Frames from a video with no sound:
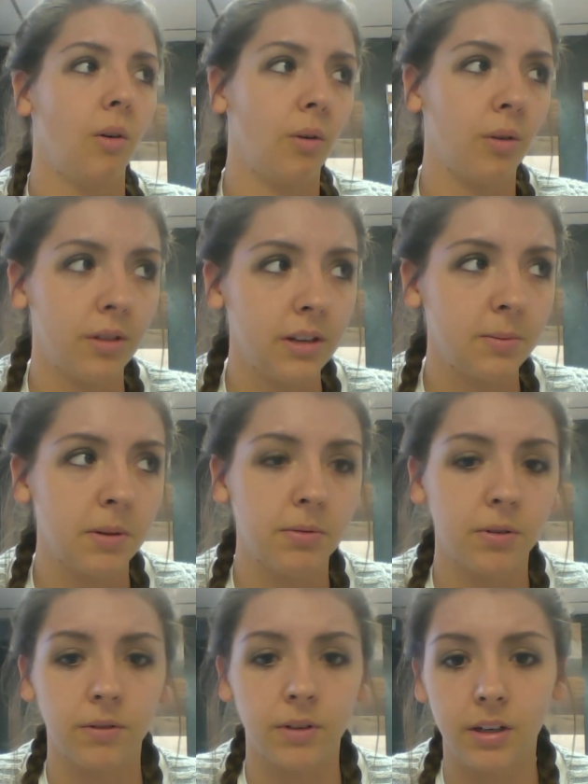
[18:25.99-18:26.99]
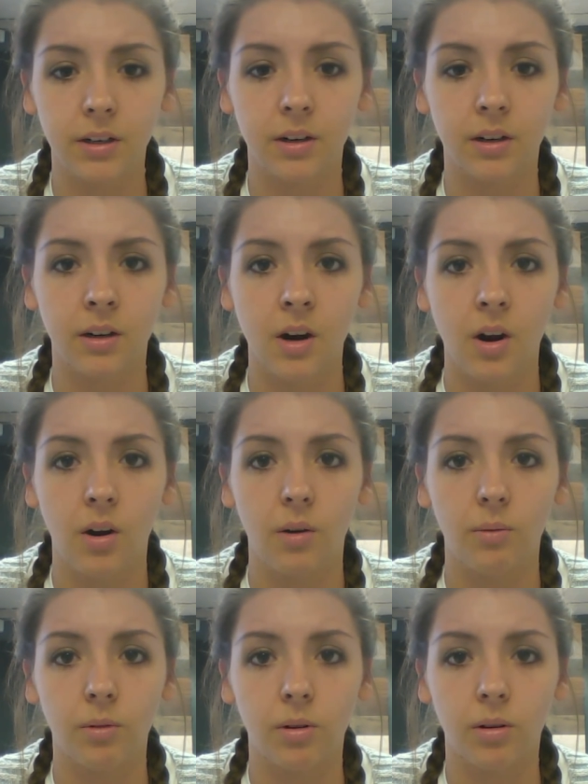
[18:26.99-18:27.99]
Or these people over here
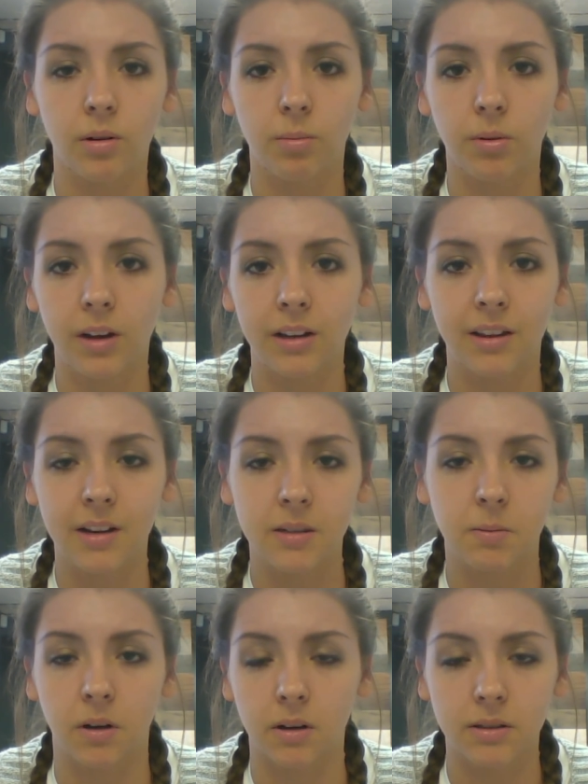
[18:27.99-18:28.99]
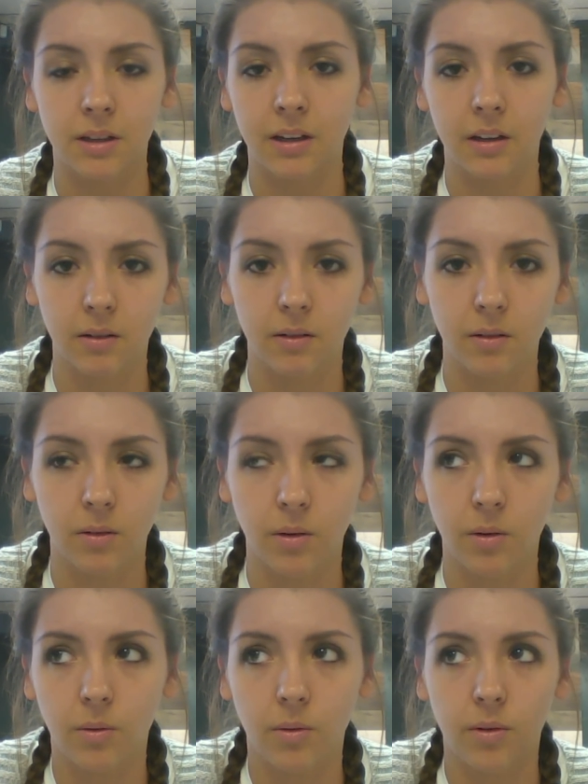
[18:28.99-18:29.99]
were playing the Xbox. Like,
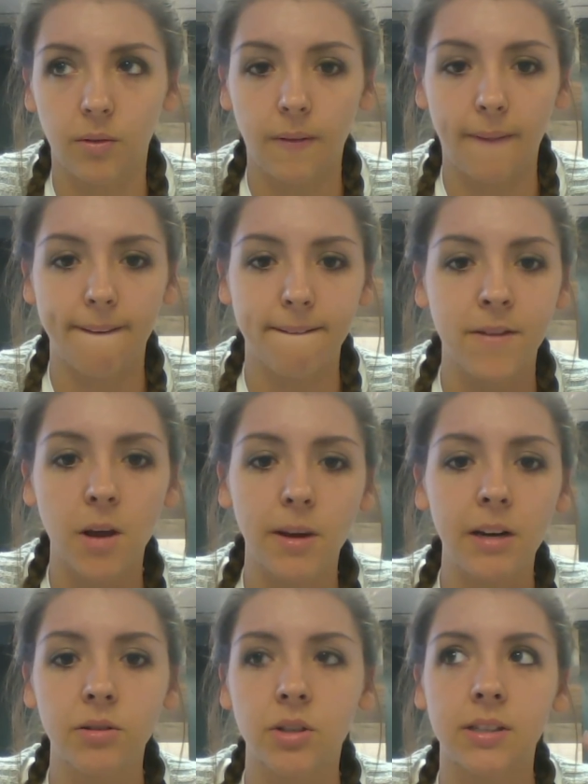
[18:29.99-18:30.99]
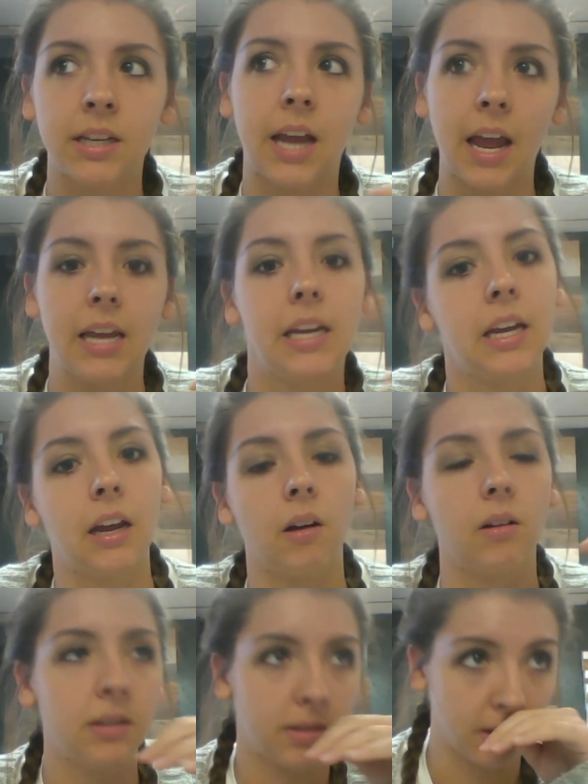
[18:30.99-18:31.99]
nobody was just, like, hanging out,
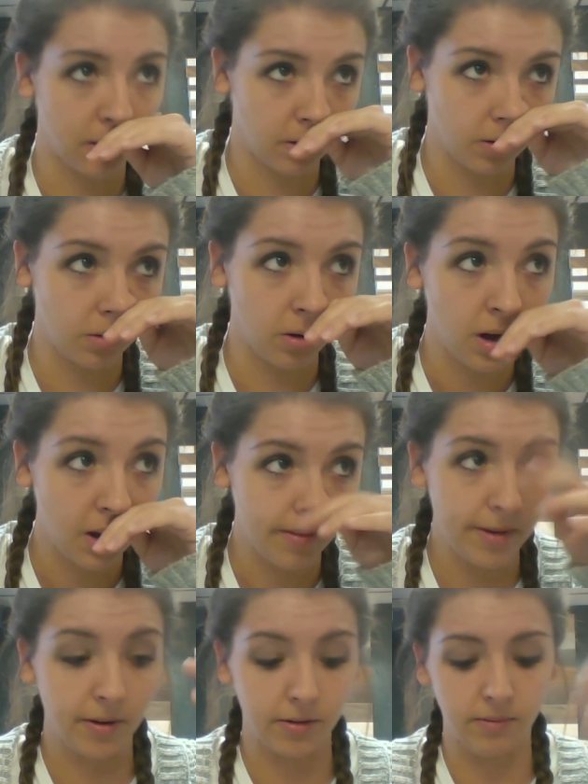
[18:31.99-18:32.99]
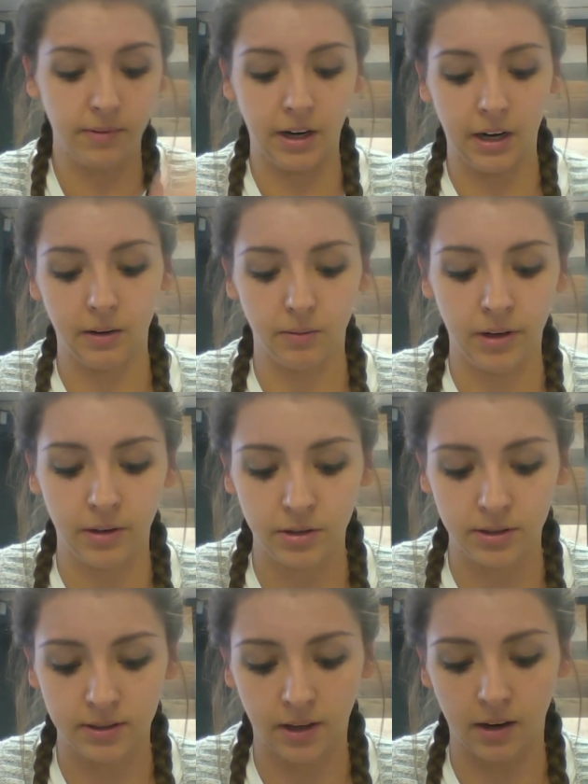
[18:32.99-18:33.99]
and so me and my roommate, we
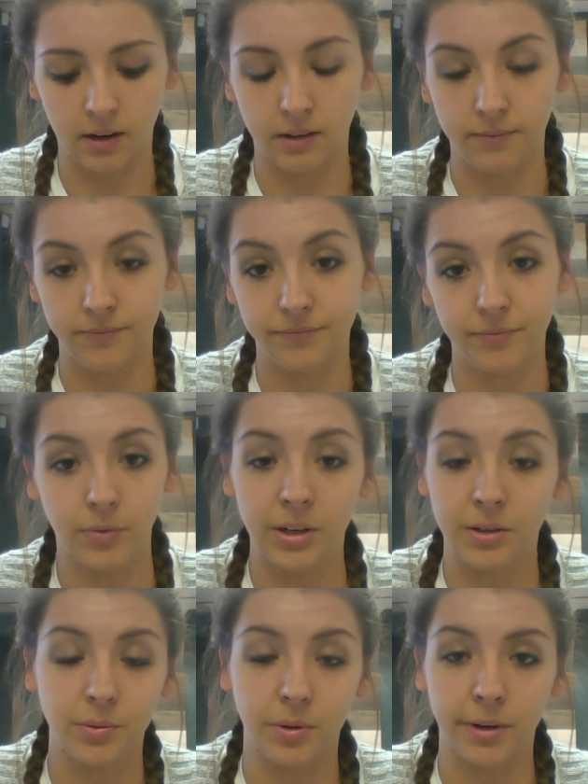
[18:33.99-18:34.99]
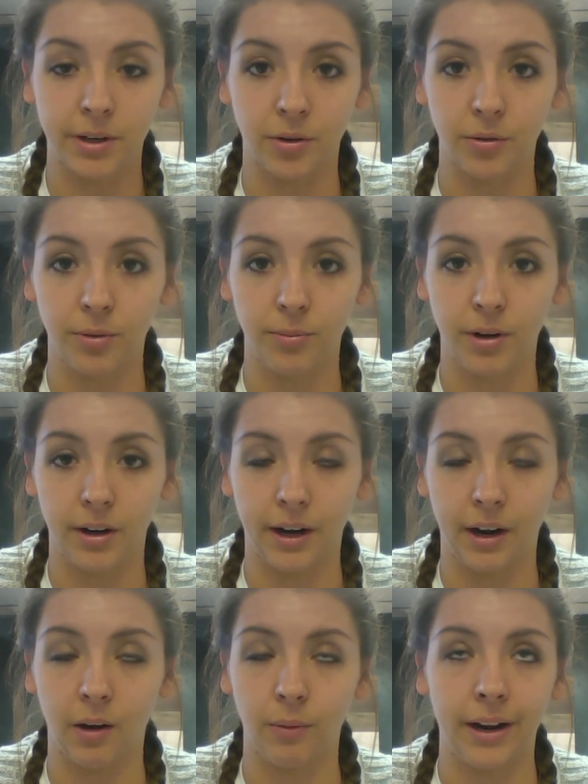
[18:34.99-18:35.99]
just went back to our room and hung
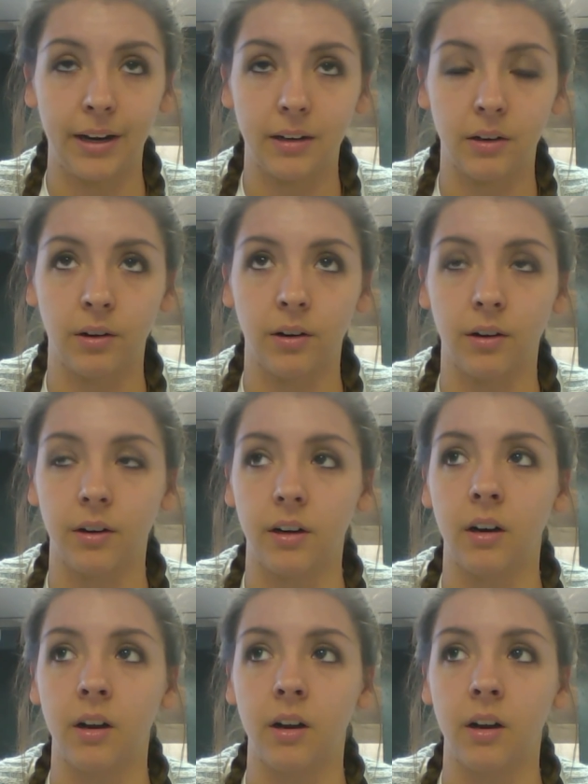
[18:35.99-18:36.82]
out, and we ate dinner, and